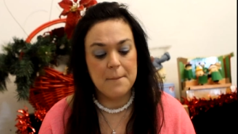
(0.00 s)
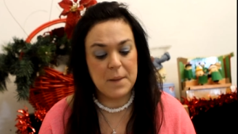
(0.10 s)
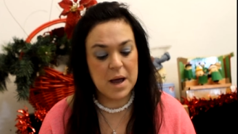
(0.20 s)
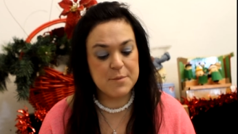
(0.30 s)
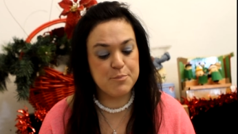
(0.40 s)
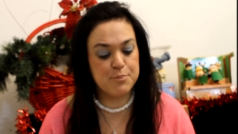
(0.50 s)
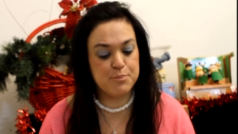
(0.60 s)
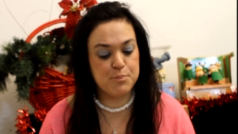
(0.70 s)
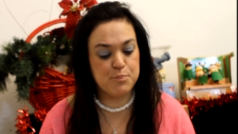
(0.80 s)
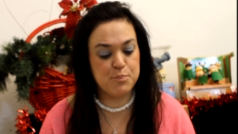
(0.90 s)
My
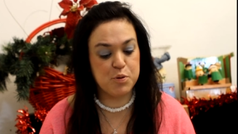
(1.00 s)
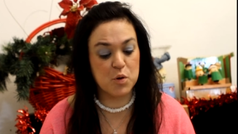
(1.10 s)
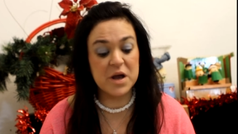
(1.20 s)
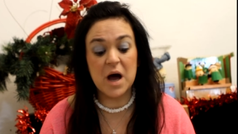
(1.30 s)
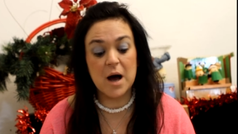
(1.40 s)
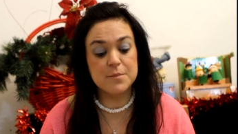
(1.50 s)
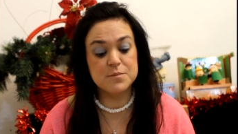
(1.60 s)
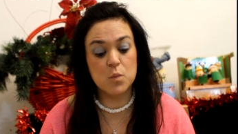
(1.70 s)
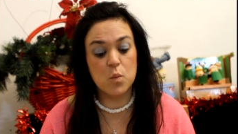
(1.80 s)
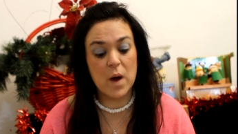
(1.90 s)
pre-op
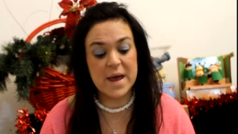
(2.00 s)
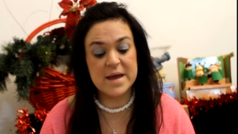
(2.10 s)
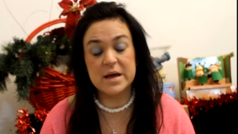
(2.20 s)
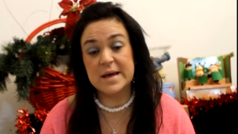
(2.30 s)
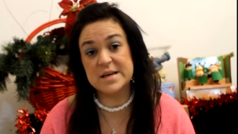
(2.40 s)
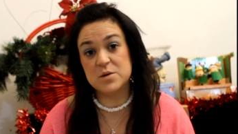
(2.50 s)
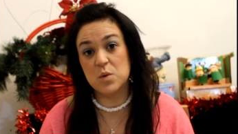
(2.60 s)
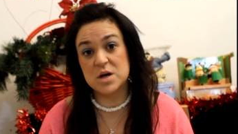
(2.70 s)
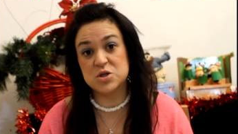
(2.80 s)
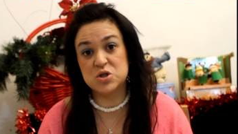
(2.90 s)
weight, it was